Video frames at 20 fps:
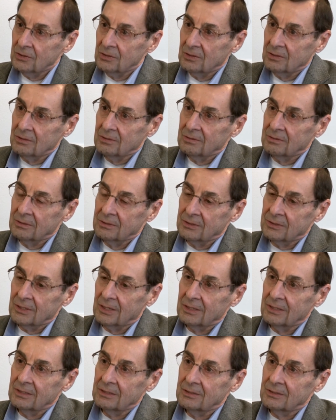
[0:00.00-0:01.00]
your
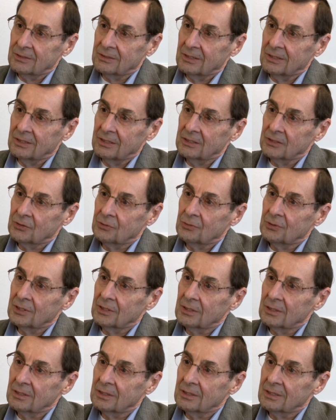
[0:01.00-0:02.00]
studies in
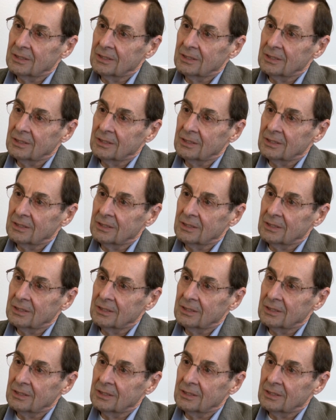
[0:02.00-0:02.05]
Israel,